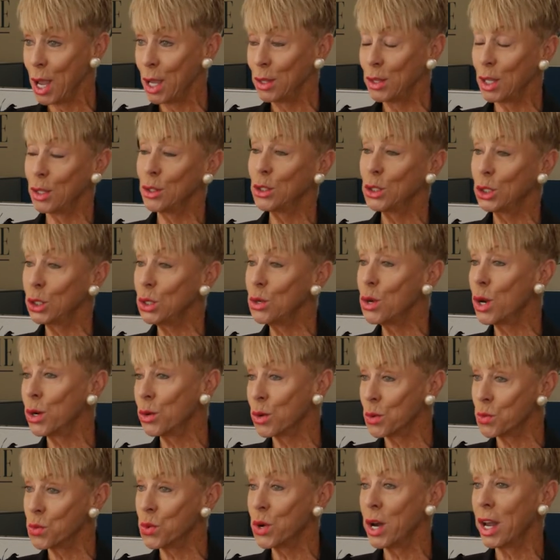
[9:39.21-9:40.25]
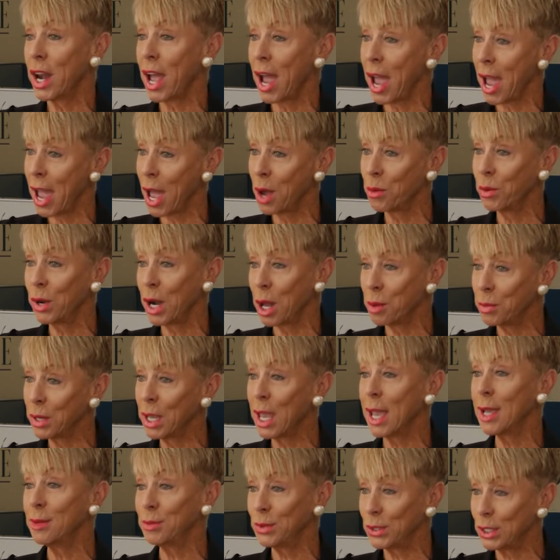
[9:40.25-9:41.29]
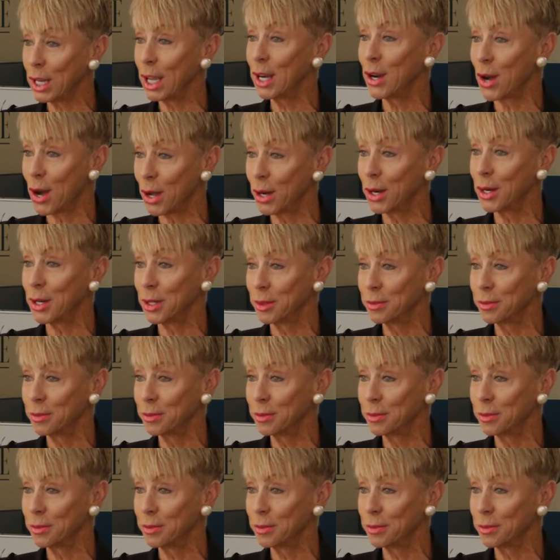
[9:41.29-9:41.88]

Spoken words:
than the 201 I had when I became state auditor.